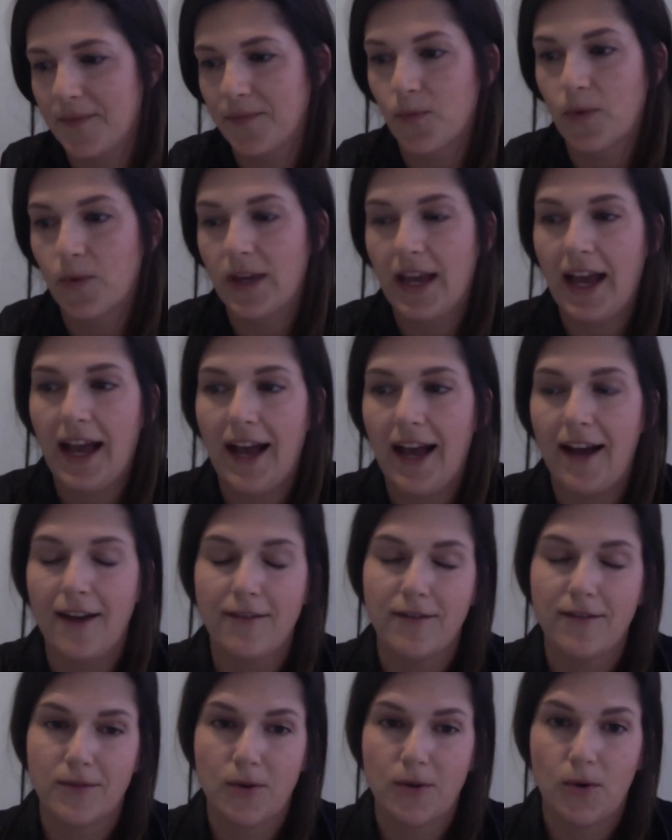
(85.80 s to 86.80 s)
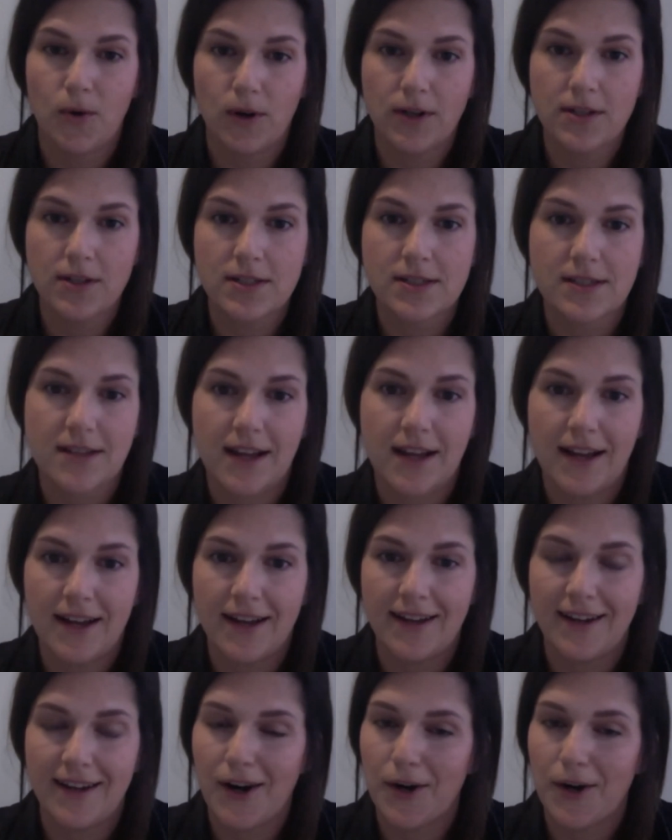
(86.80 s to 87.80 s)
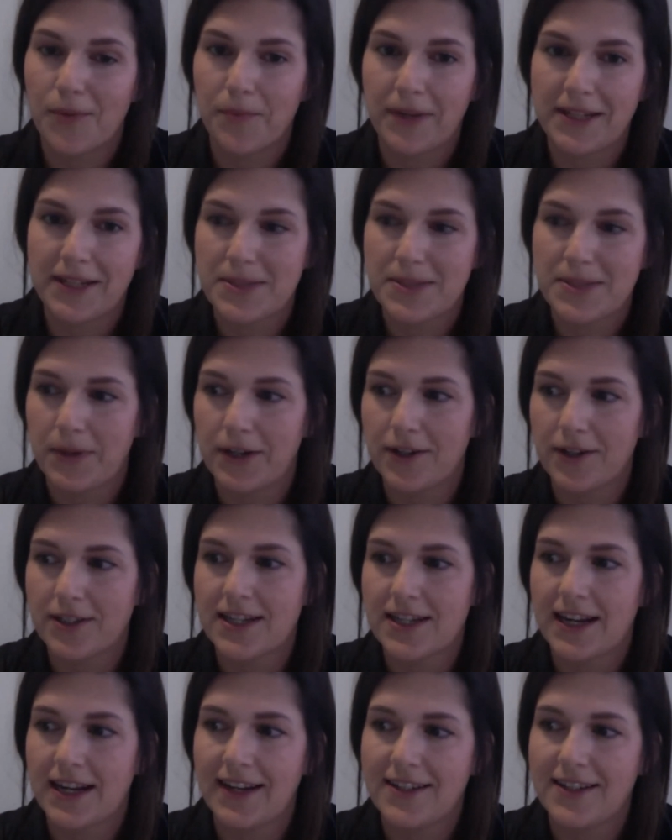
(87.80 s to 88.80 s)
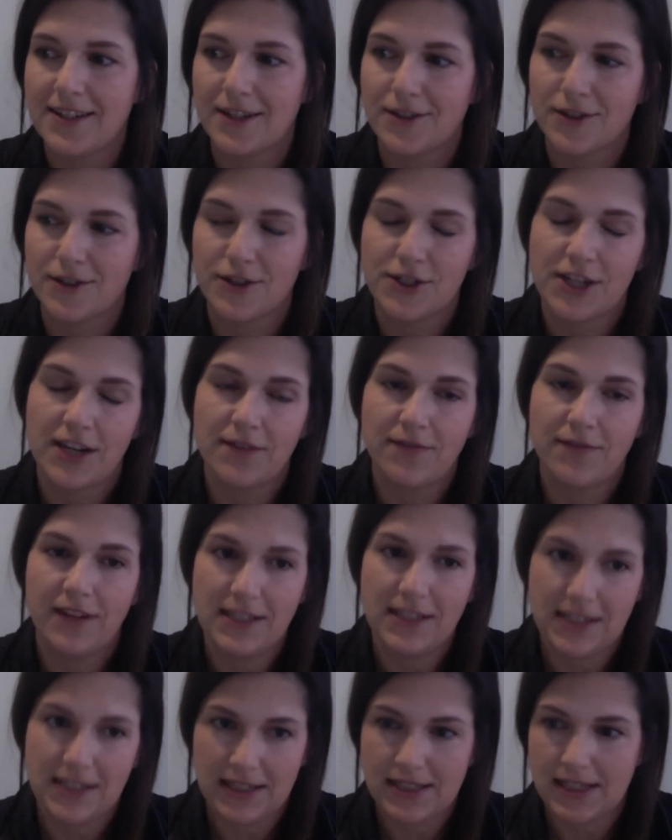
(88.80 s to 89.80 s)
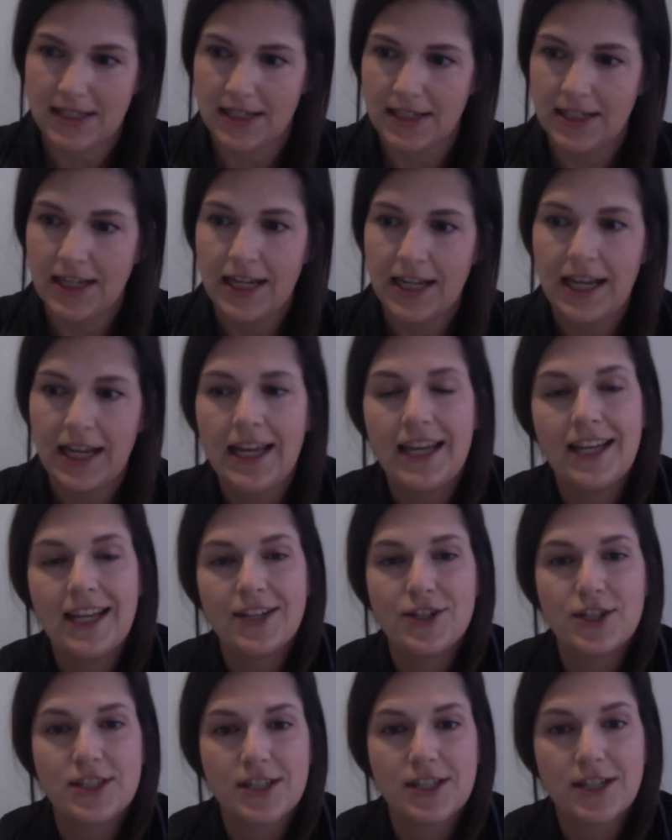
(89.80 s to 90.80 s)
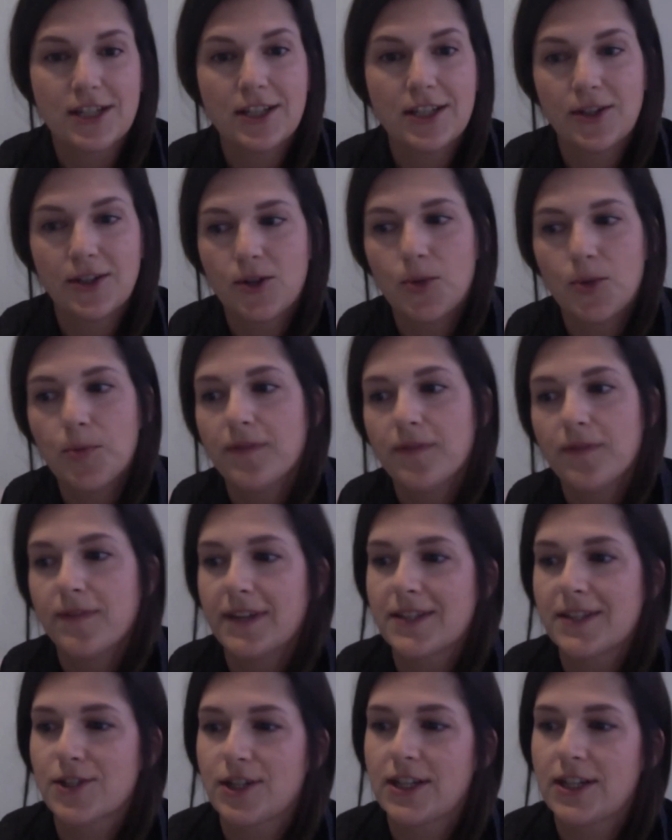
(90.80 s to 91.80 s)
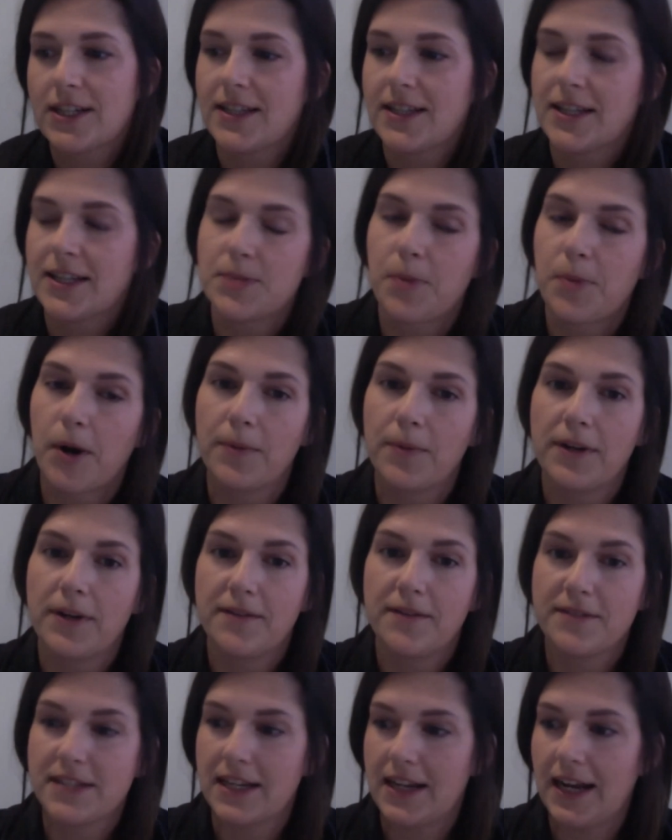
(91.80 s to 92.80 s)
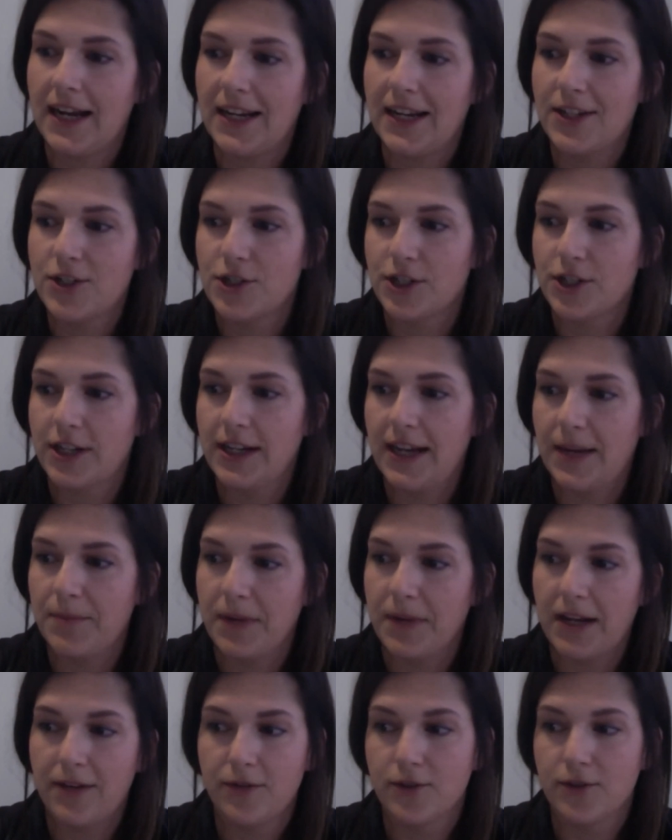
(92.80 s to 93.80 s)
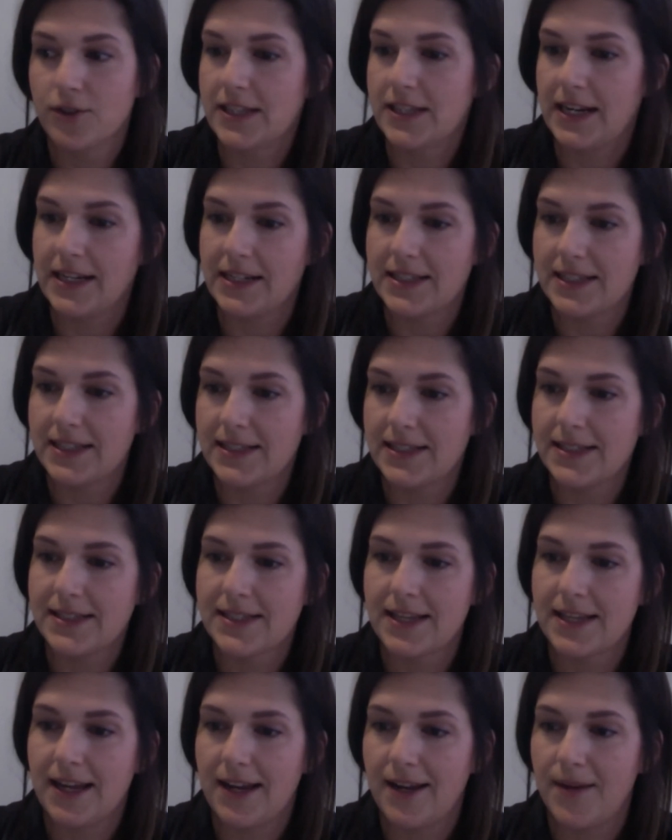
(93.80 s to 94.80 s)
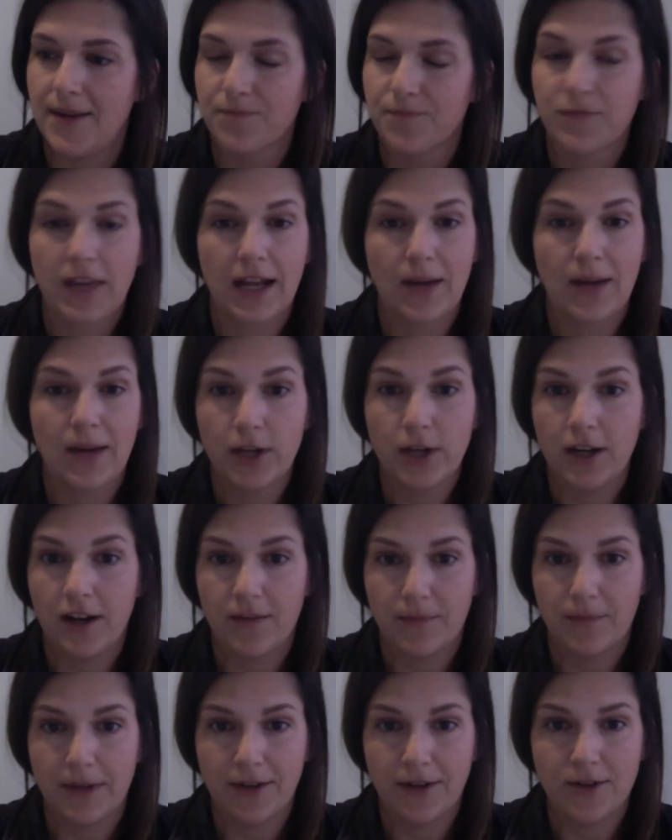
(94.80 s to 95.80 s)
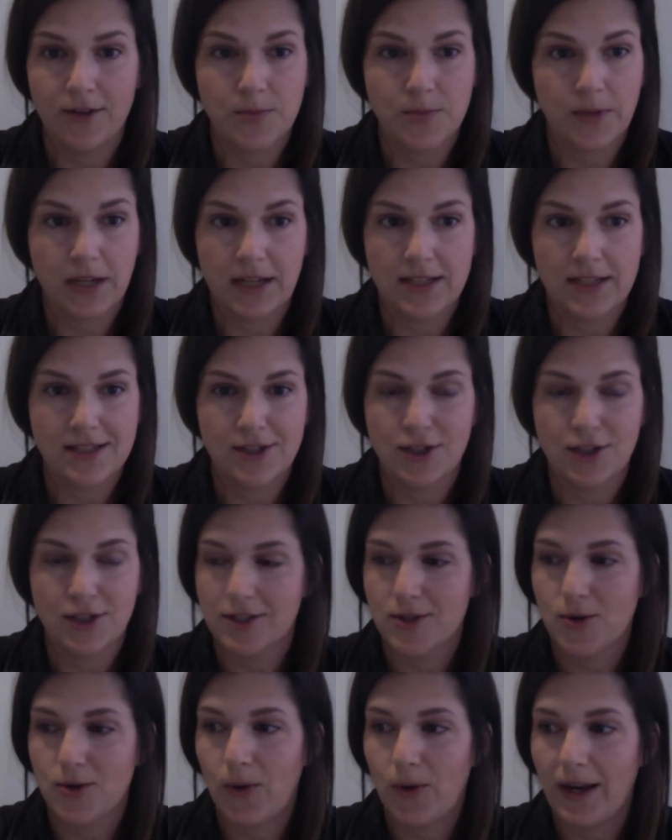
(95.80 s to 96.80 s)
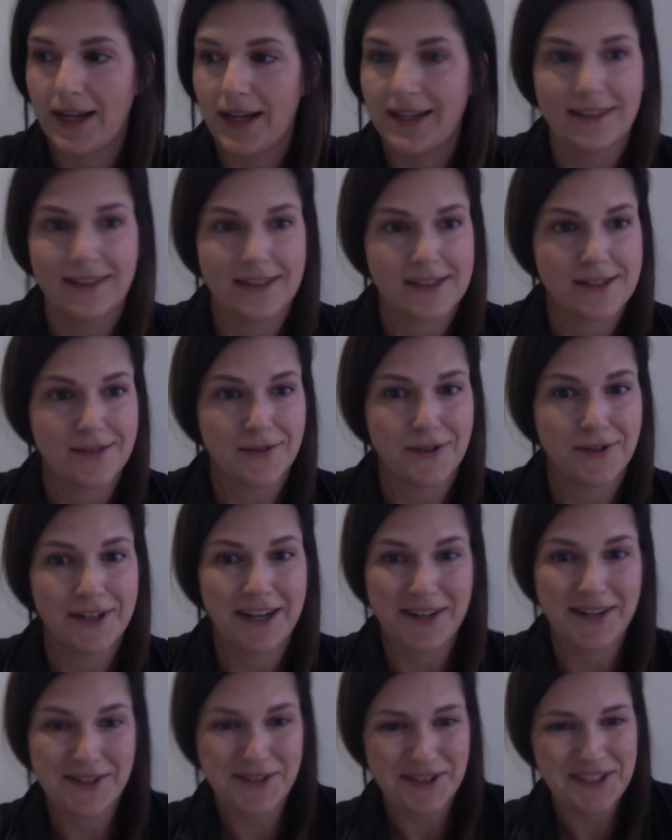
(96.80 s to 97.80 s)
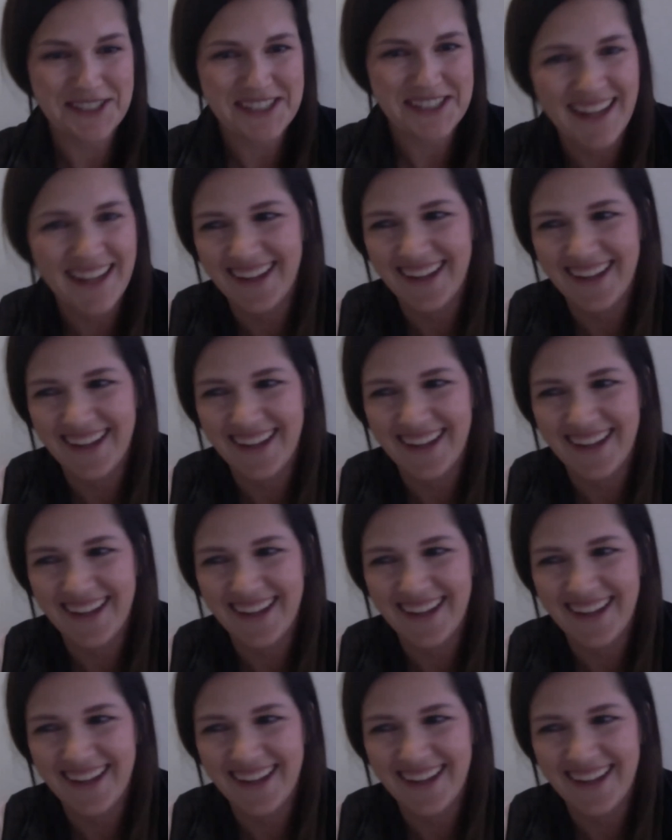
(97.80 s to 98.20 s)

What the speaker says: We have, of course, our main speaker tonight, Dr. Faye Dixon. She's a clinical professor in the Department of Psychiatry and Behavioral Sciences. And I'm reading off my notes because she has quite a list of credentials.